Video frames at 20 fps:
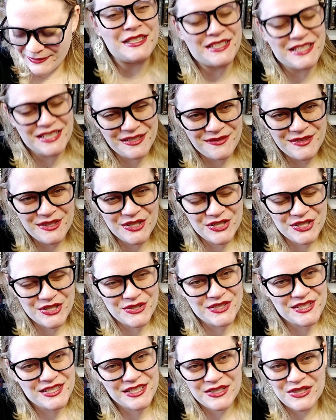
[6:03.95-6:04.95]
TV show's
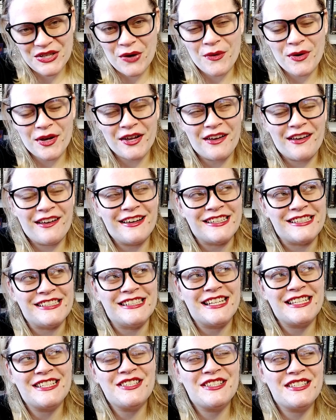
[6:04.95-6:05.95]
still going on.
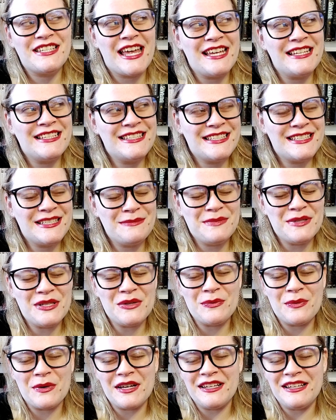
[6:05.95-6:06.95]
That tends to be
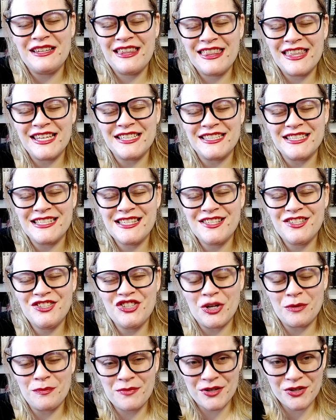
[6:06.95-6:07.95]
when things
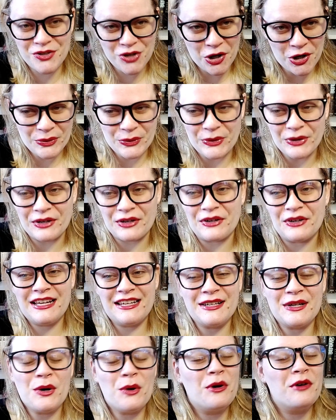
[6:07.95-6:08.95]
jump the shark or kind
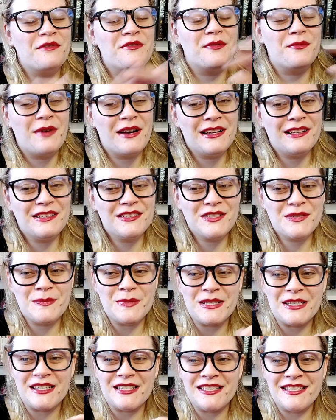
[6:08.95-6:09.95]
of go off the rails
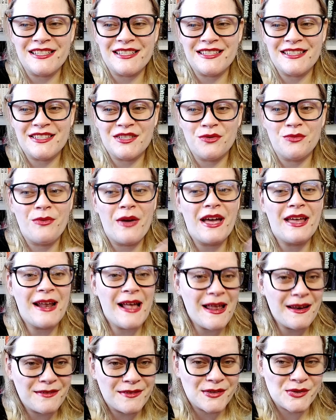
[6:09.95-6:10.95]
because you ran
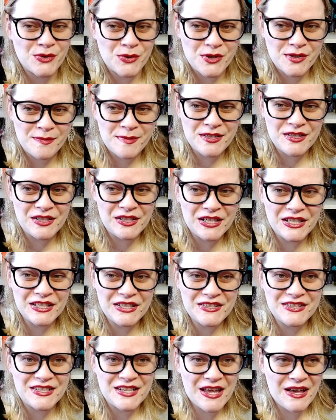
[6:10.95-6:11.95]
out of the source material,
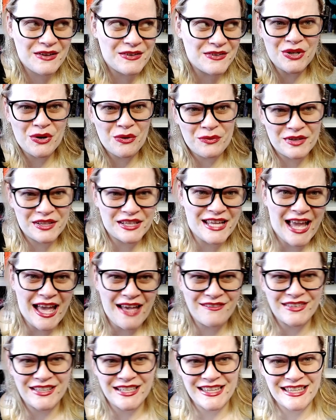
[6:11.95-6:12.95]
so now you don't really
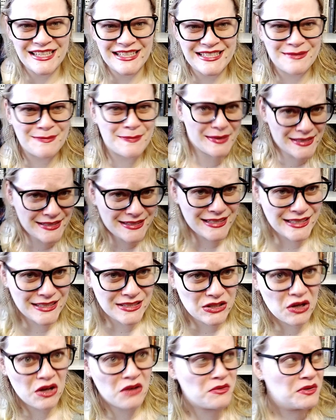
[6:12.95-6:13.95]
have anything to base things
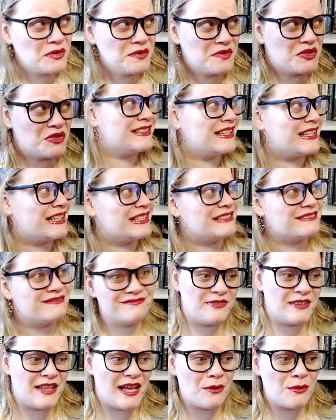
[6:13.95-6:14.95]
off of, so you kind of
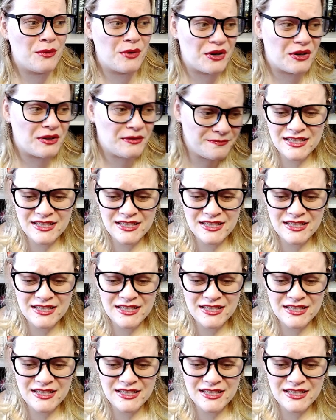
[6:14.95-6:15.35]
flounder.